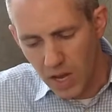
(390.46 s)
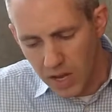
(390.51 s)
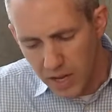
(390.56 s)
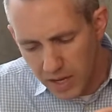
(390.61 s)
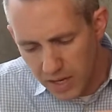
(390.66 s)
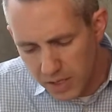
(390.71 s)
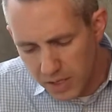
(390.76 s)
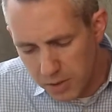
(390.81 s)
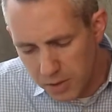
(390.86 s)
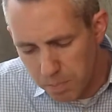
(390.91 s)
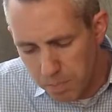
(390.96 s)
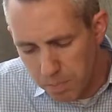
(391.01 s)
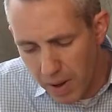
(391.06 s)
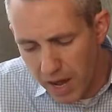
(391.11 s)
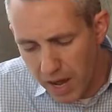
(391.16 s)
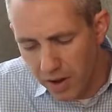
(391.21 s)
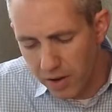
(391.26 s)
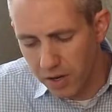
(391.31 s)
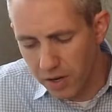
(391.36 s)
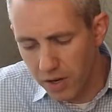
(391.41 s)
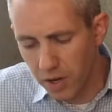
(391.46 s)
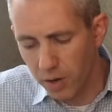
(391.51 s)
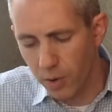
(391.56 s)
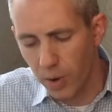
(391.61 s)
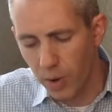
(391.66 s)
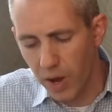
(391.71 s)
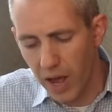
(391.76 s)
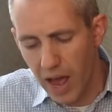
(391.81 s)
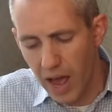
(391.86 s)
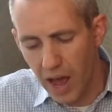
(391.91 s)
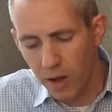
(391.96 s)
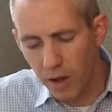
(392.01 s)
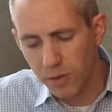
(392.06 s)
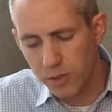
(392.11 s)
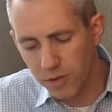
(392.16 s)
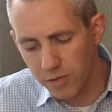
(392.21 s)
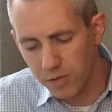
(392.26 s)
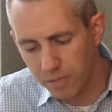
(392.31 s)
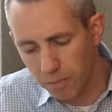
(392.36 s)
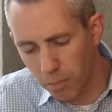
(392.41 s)
It is better to go to a house
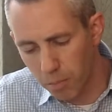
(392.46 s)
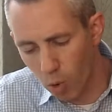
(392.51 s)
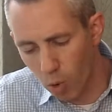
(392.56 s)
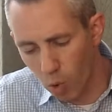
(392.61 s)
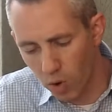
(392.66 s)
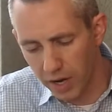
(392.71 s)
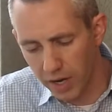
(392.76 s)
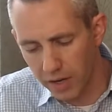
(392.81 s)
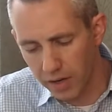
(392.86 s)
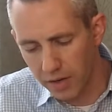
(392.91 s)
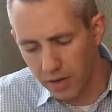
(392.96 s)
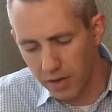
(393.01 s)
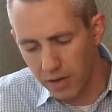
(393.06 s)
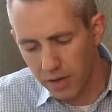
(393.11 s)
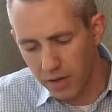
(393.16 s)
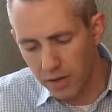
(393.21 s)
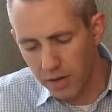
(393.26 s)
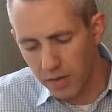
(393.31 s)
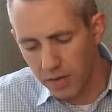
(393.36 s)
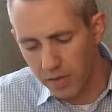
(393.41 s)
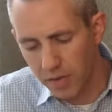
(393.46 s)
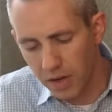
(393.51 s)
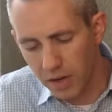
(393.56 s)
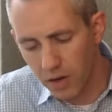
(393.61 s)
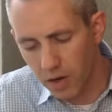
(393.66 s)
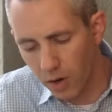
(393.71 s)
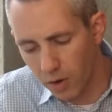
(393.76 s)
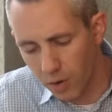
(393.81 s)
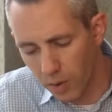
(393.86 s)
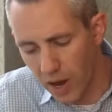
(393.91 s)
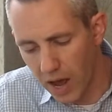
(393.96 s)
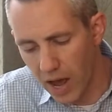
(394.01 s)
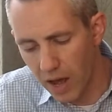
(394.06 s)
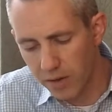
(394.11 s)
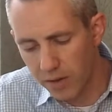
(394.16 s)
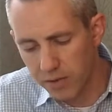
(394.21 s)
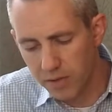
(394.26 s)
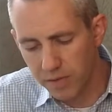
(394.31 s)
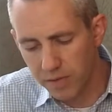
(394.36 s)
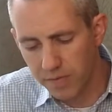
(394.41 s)
of mourning than to go to a
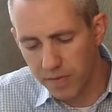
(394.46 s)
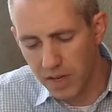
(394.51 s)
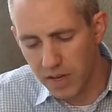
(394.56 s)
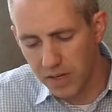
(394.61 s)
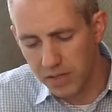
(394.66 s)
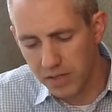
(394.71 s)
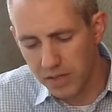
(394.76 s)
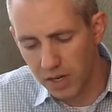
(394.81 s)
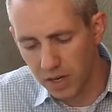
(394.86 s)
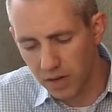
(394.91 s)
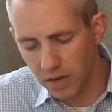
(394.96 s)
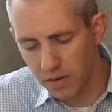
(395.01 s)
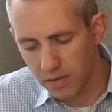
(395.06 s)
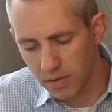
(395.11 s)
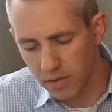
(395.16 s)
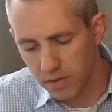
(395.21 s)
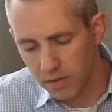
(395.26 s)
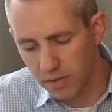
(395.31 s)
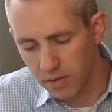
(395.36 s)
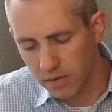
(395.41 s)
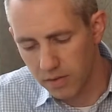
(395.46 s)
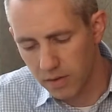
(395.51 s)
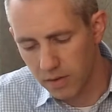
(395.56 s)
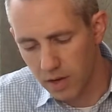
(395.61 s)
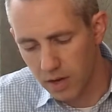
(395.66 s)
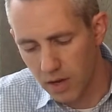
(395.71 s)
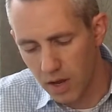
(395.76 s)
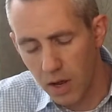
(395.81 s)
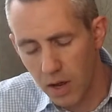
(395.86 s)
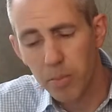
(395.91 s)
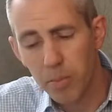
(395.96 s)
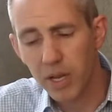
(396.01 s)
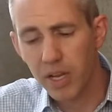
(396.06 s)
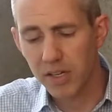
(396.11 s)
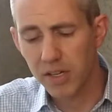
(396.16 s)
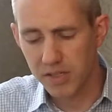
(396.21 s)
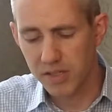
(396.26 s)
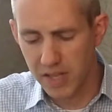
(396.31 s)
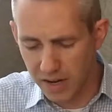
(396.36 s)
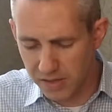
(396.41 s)
house of feasting,
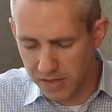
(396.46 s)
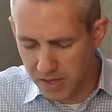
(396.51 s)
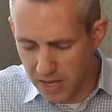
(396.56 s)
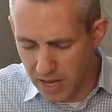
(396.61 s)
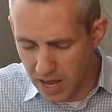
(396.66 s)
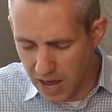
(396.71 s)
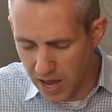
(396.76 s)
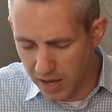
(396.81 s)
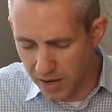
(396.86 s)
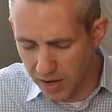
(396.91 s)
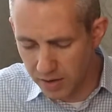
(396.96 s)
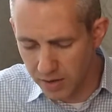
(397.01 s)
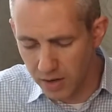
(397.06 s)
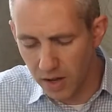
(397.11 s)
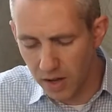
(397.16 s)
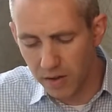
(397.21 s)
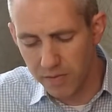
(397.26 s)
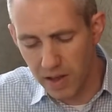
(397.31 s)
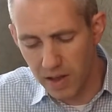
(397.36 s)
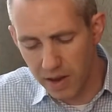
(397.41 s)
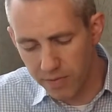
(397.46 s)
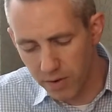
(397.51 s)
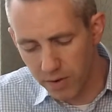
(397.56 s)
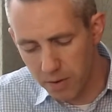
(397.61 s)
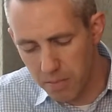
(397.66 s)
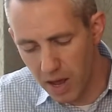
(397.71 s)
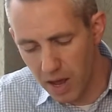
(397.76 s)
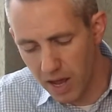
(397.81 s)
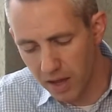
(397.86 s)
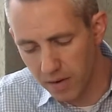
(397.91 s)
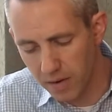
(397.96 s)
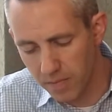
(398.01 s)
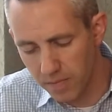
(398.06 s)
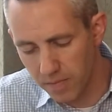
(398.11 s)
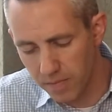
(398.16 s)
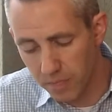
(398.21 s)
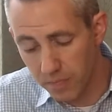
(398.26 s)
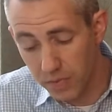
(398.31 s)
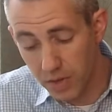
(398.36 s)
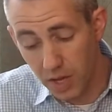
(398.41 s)
because that is the end of every man,
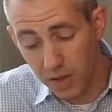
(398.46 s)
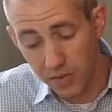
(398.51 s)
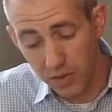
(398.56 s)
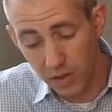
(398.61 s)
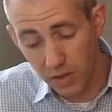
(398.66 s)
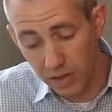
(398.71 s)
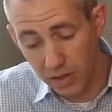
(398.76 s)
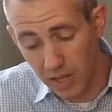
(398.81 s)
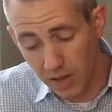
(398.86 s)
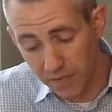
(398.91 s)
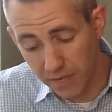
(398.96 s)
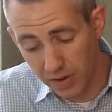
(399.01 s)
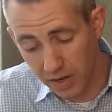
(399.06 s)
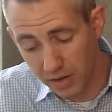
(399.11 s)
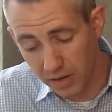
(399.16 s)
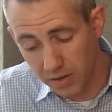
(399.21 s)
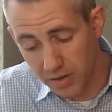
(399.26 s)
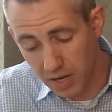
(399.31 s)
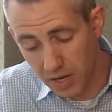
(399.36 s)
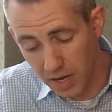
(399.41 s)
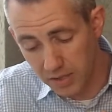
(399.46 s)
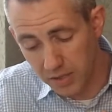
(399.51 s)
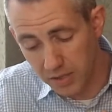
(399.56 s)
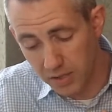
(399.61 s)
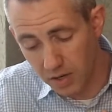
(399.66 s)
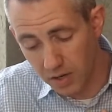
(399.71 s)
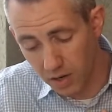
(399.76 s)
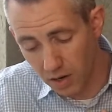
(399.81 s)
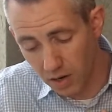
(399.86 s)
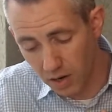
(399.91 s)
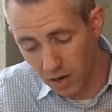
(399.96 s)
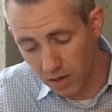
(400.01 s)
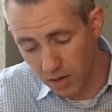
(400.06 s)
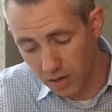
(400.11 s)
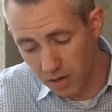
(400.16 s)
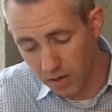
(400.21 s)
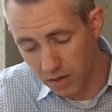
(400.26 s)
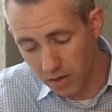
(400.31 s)
and the living takes it to heart.